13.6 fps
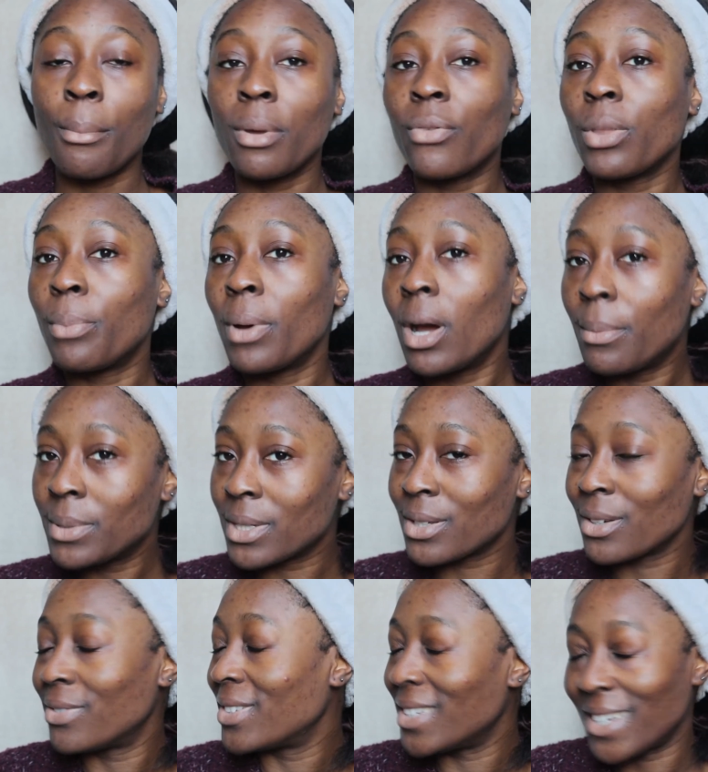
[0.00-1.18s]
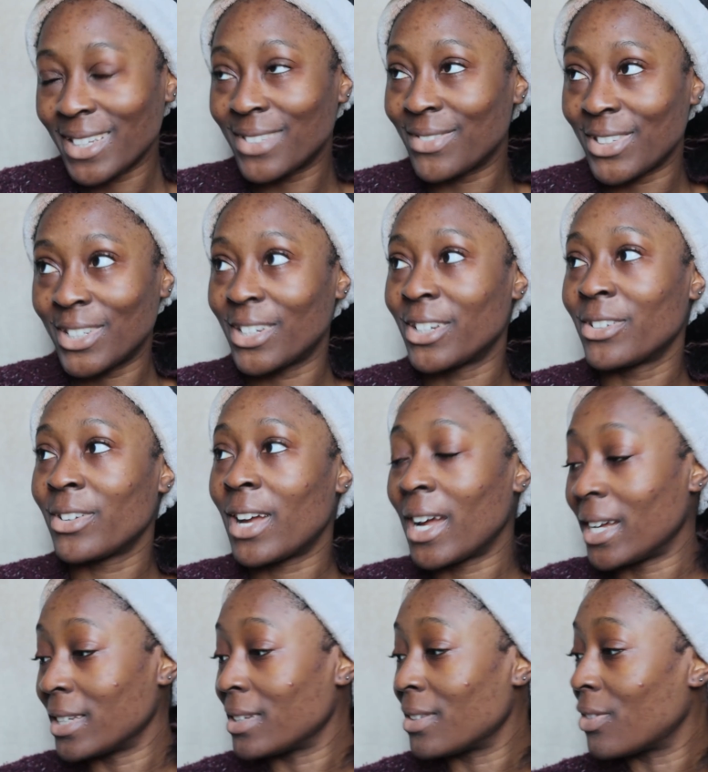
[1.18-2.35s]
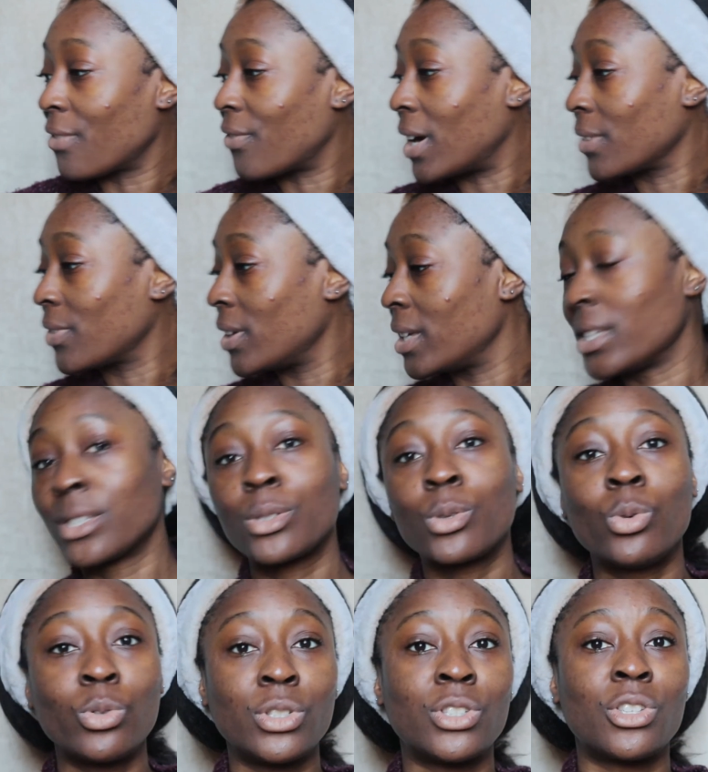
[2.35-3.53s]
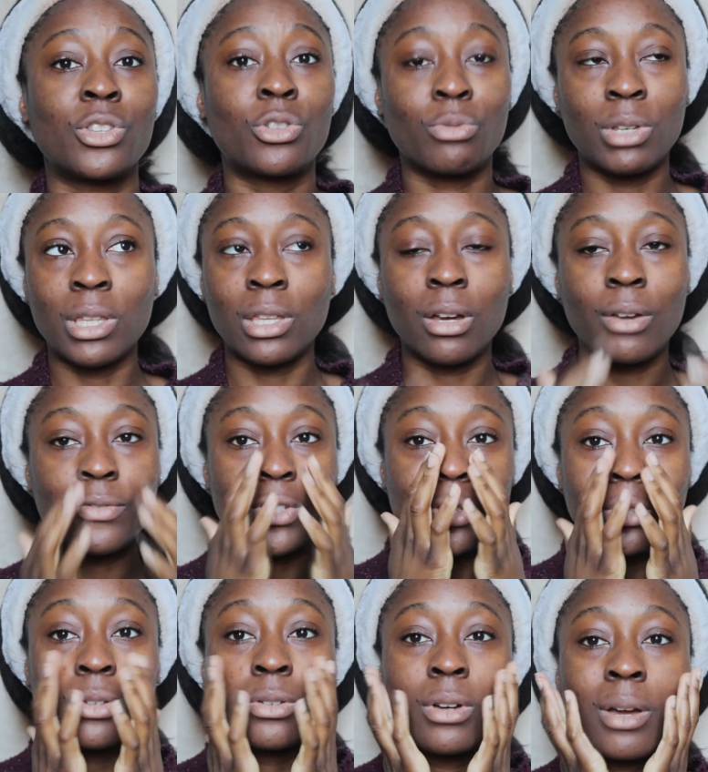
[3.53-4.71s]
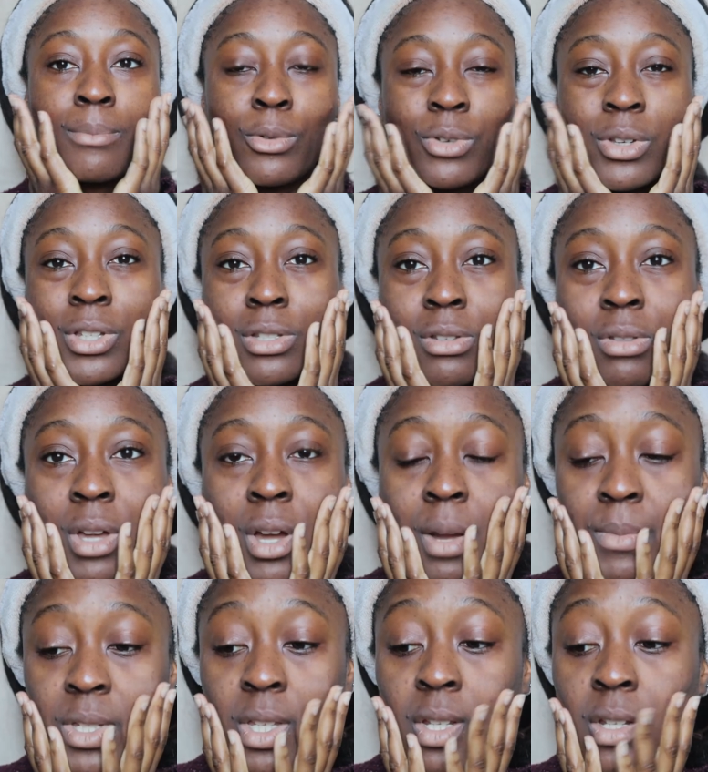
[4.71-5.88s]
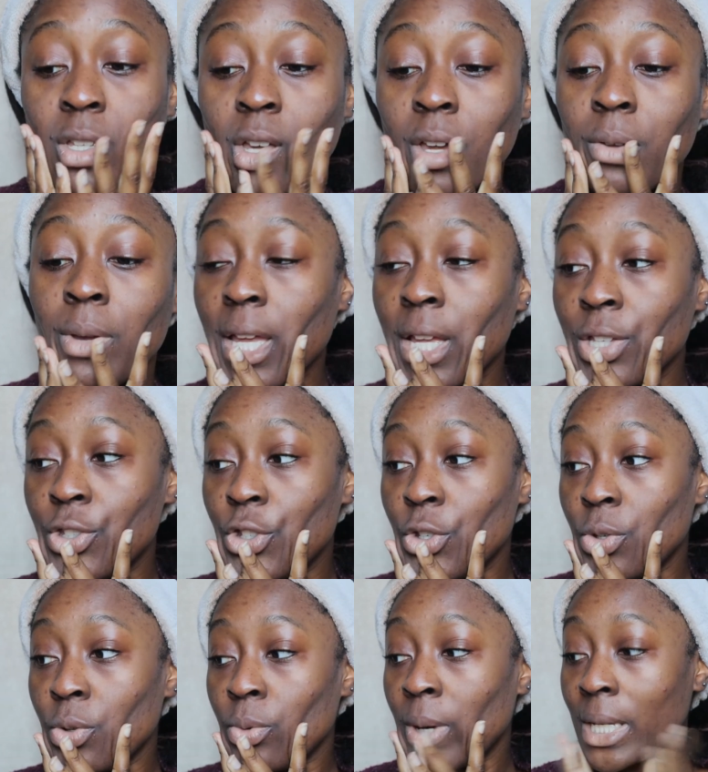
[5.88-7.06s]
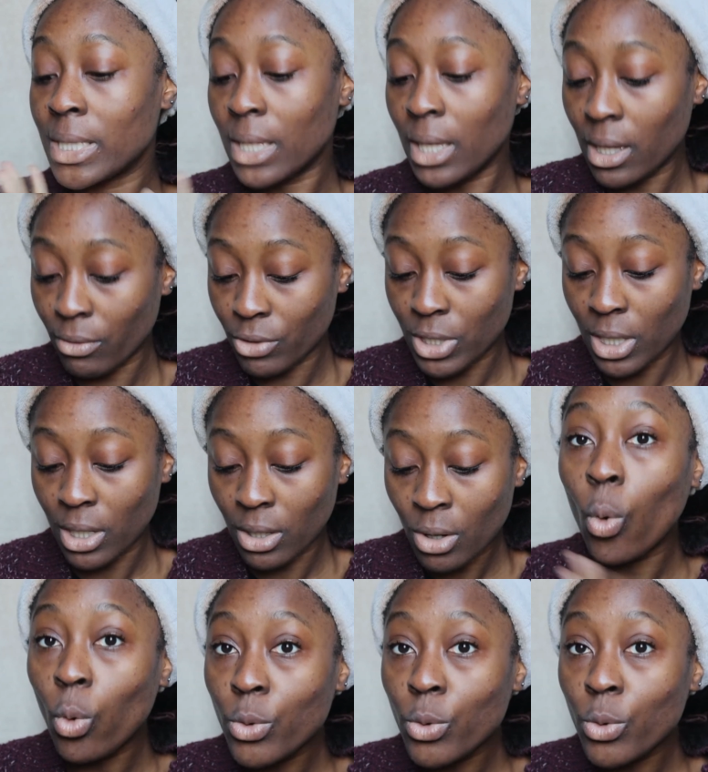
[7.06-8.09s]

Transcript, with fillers: But for the purposes of today's video and the fact that it is 2:45 in the afternoon, I'm not going to do that. I'm just going to go into a skincare routine.